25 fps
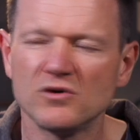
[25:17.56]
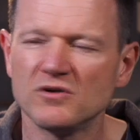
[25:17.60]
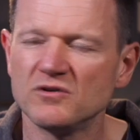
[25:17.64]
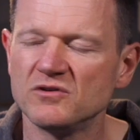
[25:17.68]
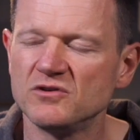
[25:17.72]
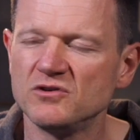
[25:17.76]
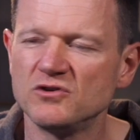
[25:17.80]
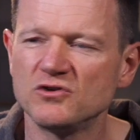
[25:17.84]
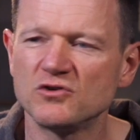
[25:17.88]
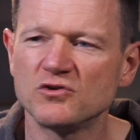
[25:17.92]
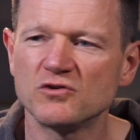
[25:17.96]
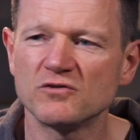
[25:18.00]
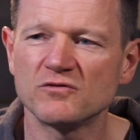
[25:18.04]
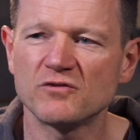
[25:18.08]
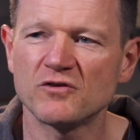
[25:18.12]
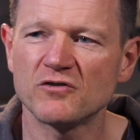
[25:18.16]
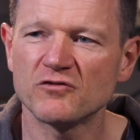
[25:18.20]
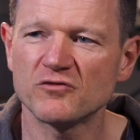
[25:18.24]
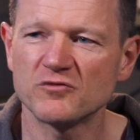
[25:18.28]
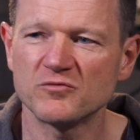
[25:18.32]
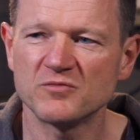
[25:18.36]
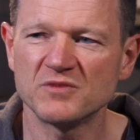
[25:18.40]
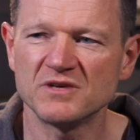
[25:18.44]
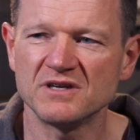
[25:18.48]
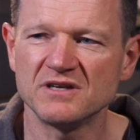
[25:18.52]
you could have
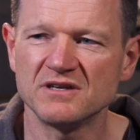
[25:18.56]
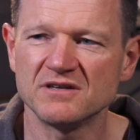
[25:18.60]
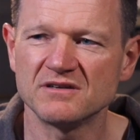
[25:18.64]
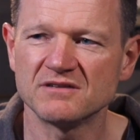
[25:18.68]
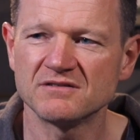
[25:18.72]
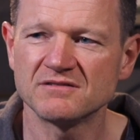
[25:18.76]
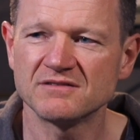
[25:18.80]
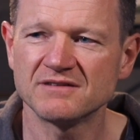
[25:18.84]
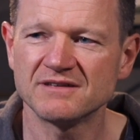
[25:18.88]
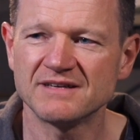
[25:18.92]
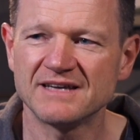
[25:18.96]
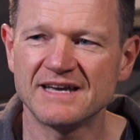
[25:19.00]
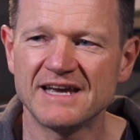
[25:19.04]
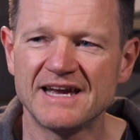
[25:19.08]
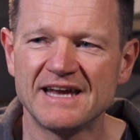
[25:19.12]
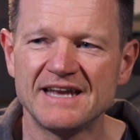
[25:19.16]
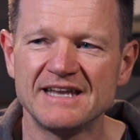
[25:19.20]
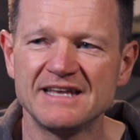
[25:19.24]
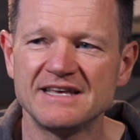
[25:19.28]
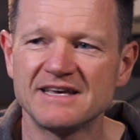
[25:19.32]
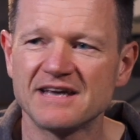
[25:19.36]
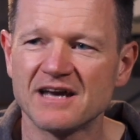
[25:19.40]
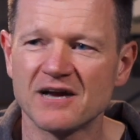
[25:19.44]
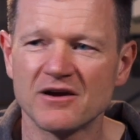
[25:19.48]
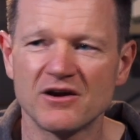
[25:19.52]
offered me any
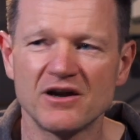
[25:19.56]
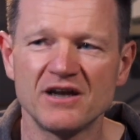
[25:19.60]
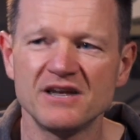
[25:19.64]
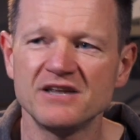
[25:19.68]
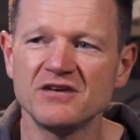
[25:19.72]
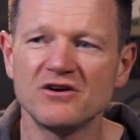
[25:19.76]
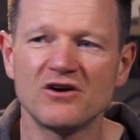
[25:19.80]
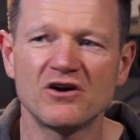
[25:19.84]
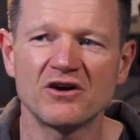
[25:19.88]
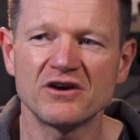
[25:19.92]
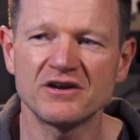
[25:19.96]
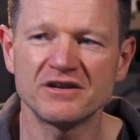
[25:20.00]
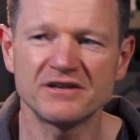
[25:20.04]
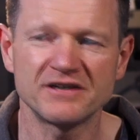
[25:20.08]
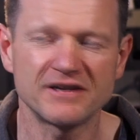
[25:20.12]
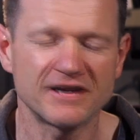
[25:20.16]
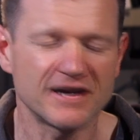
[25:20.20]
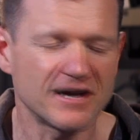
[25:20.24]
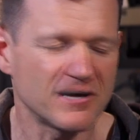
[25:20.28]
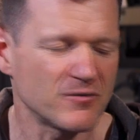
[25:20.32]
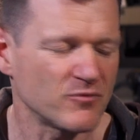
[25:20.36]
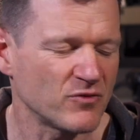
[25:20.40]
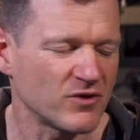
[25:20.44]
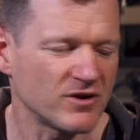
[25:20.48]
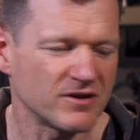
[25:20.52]
high-end
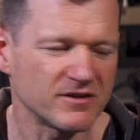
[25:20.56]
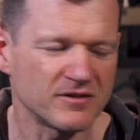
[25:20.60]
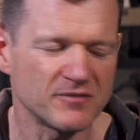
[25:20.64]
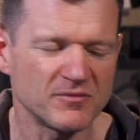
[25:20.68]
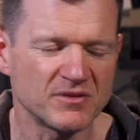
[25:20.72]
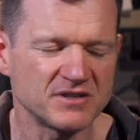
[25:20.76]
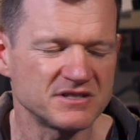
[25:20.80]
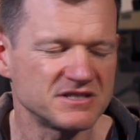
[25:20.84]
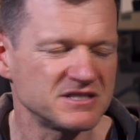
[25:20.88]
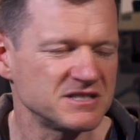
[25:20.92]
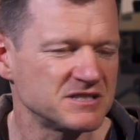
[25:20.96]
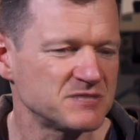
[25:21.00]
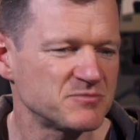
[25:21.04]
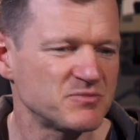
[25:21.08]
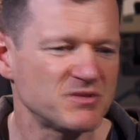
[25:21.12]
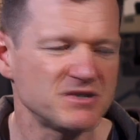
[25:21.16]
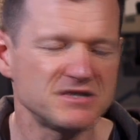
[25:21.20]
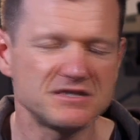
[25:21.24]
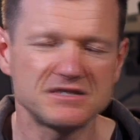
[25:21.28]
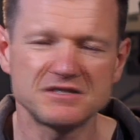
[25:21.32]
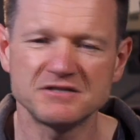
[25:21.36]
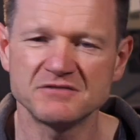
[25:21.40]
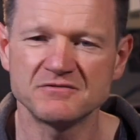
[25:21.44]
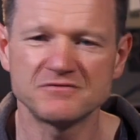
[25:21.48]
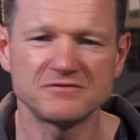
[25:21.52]
camera, the most
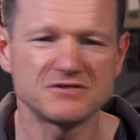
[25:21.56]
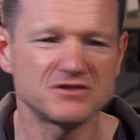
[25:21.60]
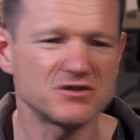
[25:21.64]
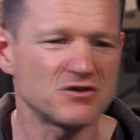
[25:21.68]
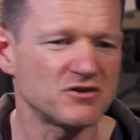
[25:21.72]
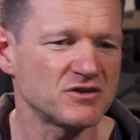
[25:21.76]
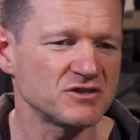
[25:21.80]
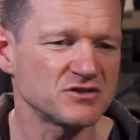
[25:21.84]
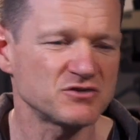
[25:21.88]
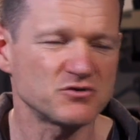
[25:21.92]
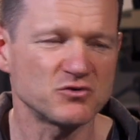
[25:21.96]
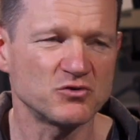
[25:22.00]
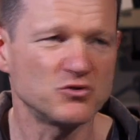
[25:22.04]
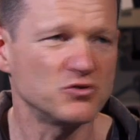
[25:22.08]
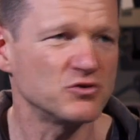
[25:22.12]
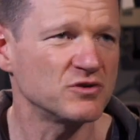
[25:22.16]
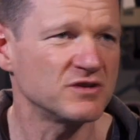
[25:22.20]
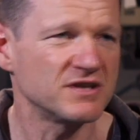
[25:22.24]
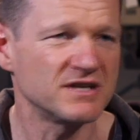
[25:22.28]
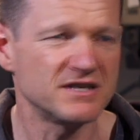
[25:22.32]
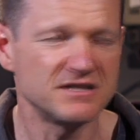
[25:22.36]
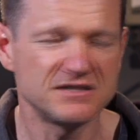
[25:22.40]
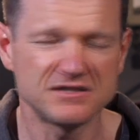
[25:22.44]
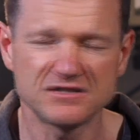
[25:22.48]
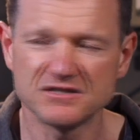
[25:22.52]
expensive Zeiss or Cooke
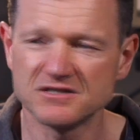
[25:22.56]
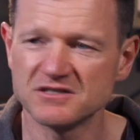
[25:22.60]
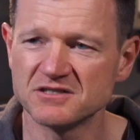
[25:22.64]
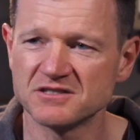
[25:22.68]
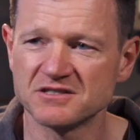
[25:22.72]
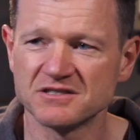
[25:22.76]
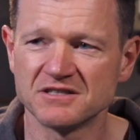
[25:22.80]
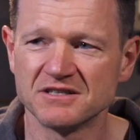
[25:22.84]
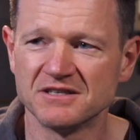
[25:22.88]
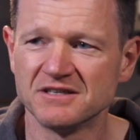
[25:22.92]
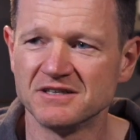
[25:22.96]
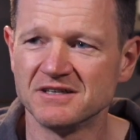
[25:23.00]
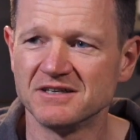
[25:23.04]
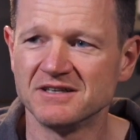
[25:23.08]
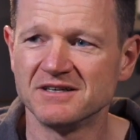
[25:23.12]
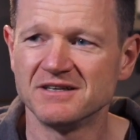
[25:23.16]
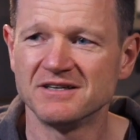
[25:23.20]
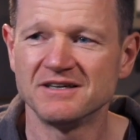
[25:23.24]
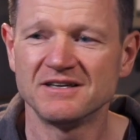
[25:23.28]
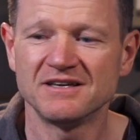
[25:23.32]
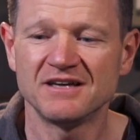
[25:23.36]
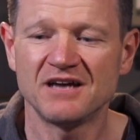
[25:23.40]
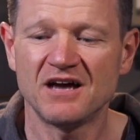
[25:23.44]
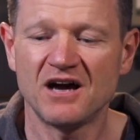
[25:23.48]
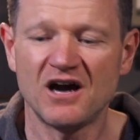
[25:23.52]
lenses.
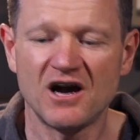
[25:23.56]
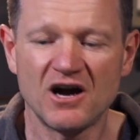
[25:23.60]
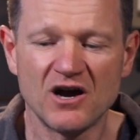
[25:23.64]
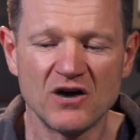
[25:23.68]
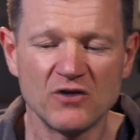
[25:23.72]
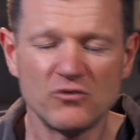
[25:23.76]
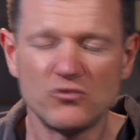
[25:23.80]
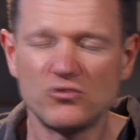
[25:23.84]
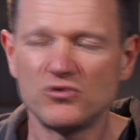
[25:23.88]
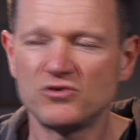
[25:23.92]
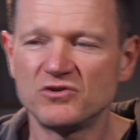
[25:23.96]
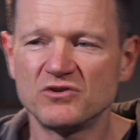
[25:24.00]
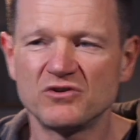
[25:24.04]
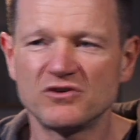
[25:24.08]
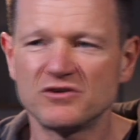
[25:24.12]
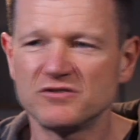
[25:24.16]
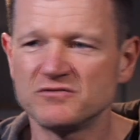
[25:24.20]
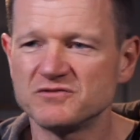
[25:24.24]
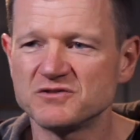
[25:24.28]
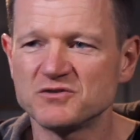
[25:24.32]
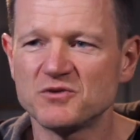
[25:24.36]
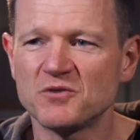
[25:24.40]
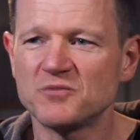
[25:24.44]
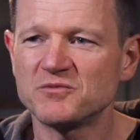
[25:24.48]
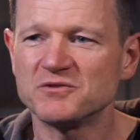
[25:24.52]
I would not have
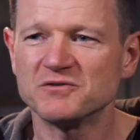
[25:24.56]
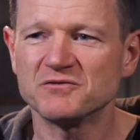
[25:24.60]
swapped